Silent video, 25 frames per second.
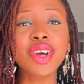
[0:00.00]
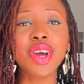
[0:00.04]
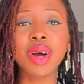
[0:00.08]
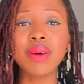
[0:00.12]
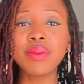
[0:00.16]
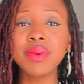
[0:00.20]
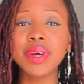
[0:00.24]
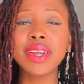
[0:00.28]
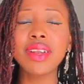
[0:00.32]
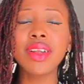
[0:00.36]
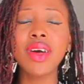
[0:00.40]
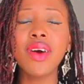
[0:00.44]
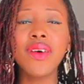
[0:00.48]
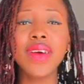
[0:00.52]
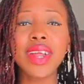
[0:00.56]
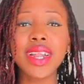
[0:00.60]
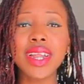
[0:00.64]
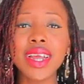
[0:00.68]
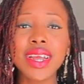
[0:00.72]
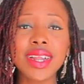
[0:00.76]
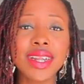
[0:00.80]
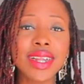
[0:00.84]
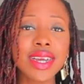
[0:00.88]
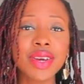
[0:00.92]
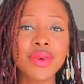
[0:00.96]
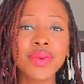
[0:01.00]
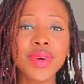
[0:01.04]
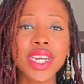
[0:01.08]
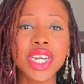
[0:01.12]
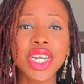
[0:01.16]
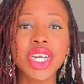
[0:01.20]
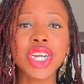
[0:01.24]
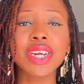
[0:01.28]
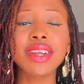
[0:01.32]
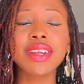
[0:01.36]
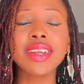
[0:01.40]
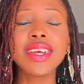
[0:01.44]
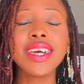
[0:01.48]
comment or any
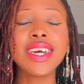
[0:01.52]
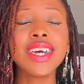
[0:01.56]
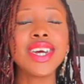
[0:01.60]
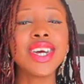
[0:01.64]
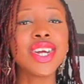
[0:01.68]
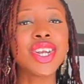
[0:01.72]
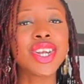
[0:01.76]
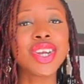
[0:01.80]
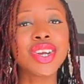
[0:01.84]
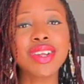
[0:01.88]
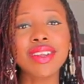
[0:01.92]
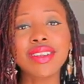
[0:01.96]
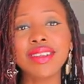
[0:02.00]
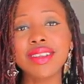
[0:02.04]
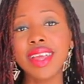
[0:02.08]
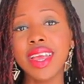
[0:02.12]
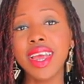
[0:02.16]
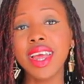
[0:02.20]
question, just